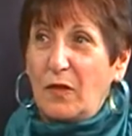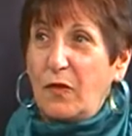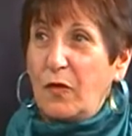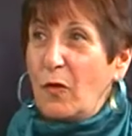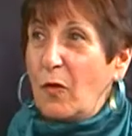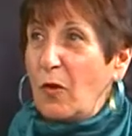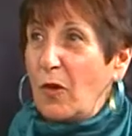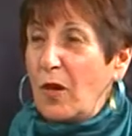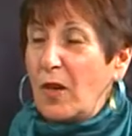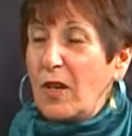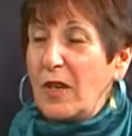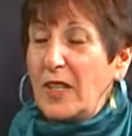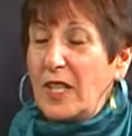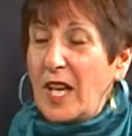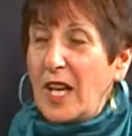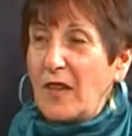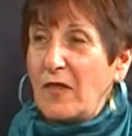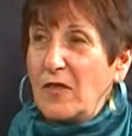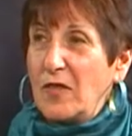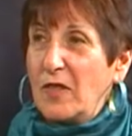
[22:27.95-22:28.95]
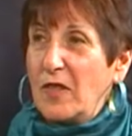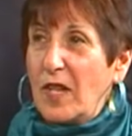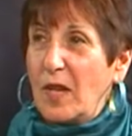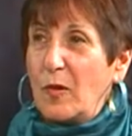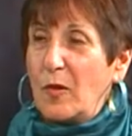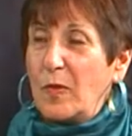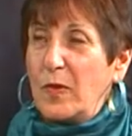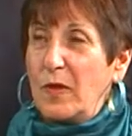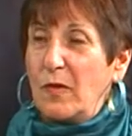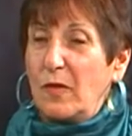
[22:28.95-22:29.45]
Before and after, that
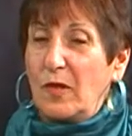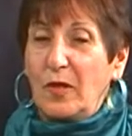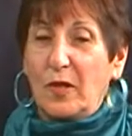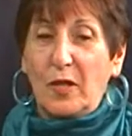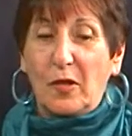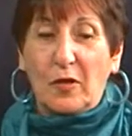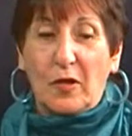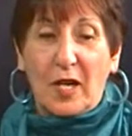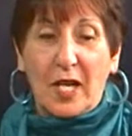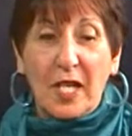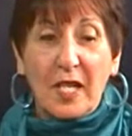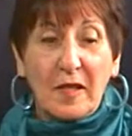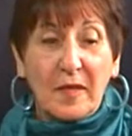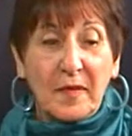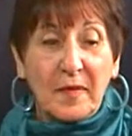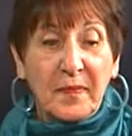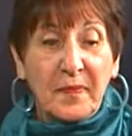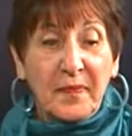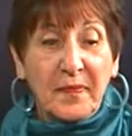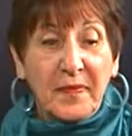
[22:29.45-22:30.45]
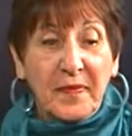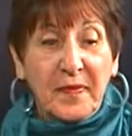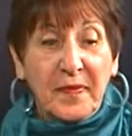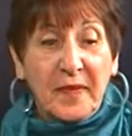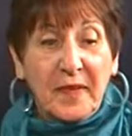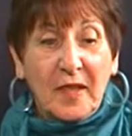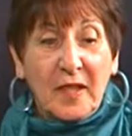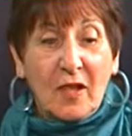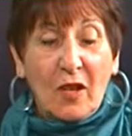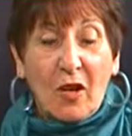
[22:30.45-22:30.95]
would be really great.
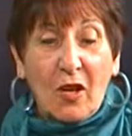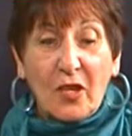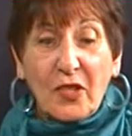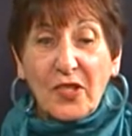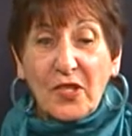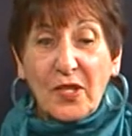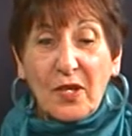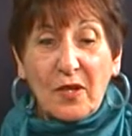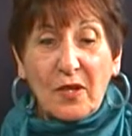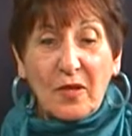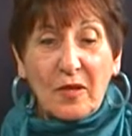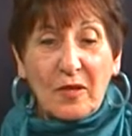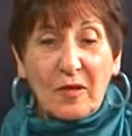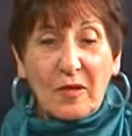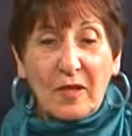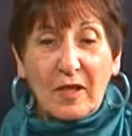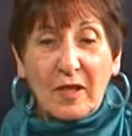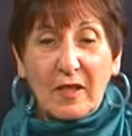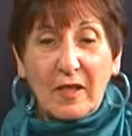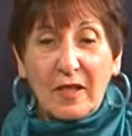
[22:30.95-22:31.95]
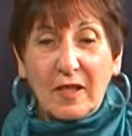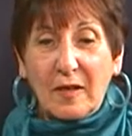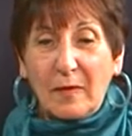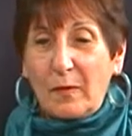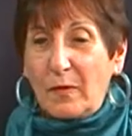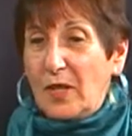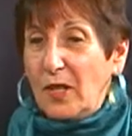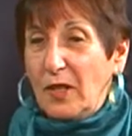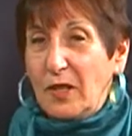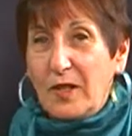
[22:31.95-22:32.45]
Also,
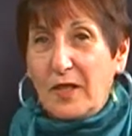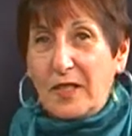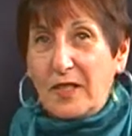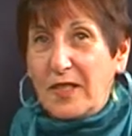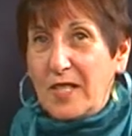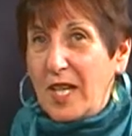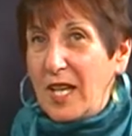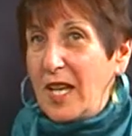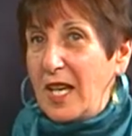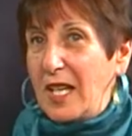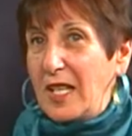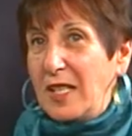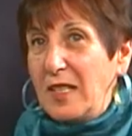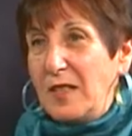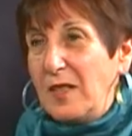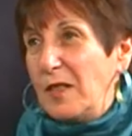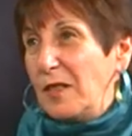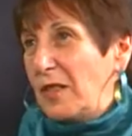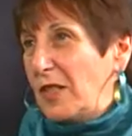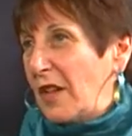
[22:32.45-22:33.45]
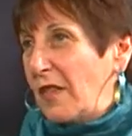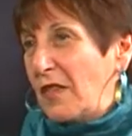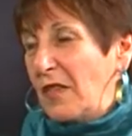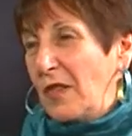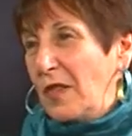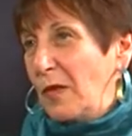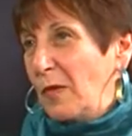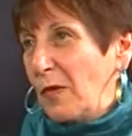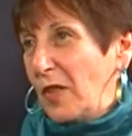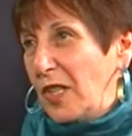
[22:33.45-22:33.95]
middle of the day, you
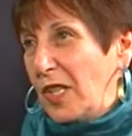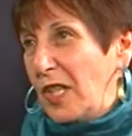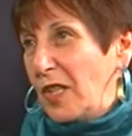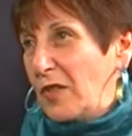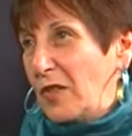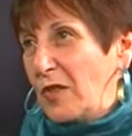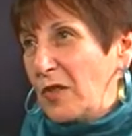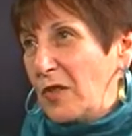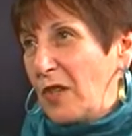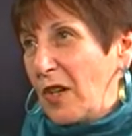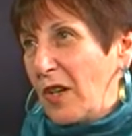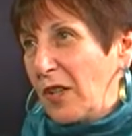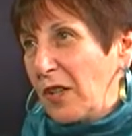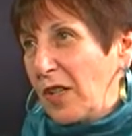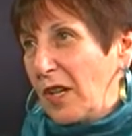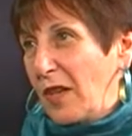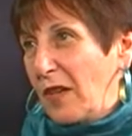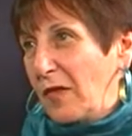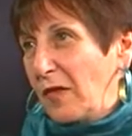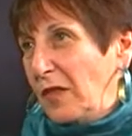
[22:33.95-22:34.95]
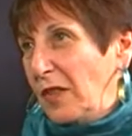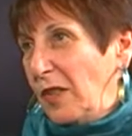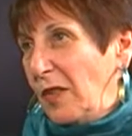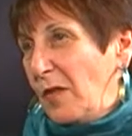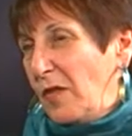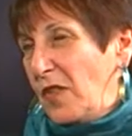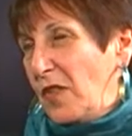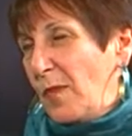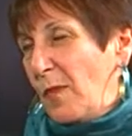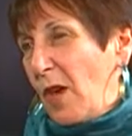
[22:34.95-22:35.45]
definitely want to get your dog out.
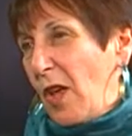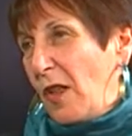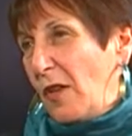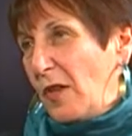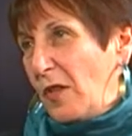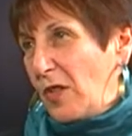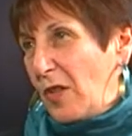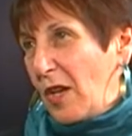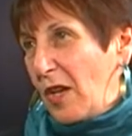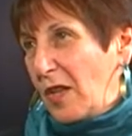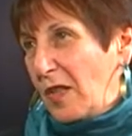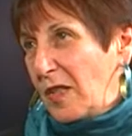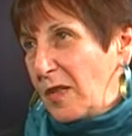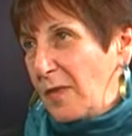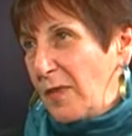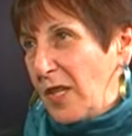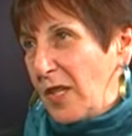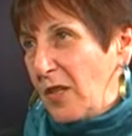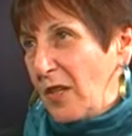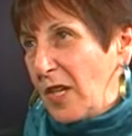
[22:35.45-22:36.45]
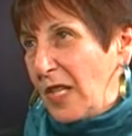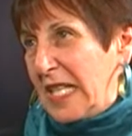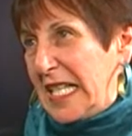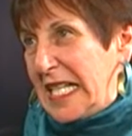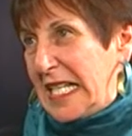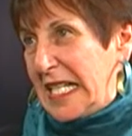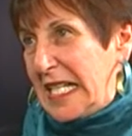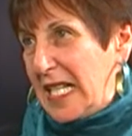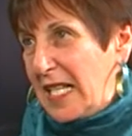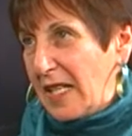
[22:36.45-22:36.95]
Smaller dogs may not
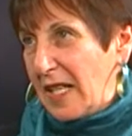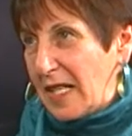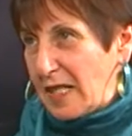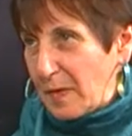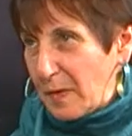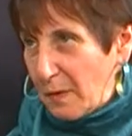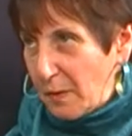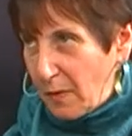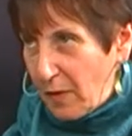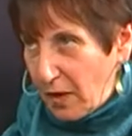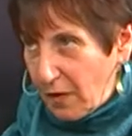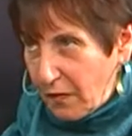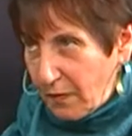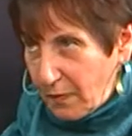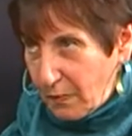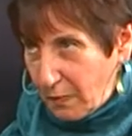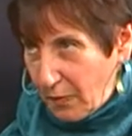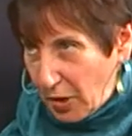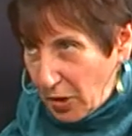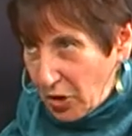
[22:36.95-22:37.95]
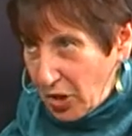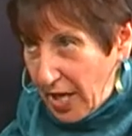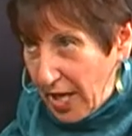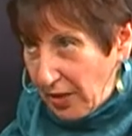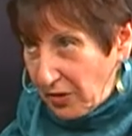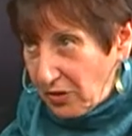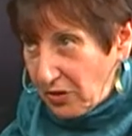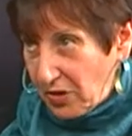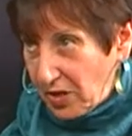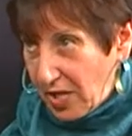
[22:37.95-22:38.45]
need as much
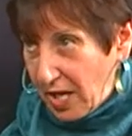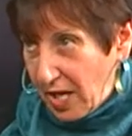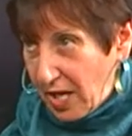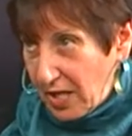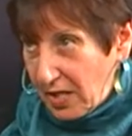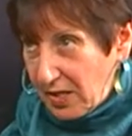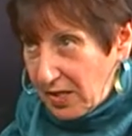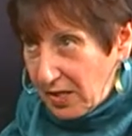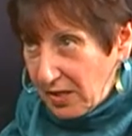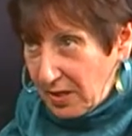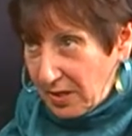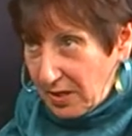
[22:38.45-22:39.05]
exercise,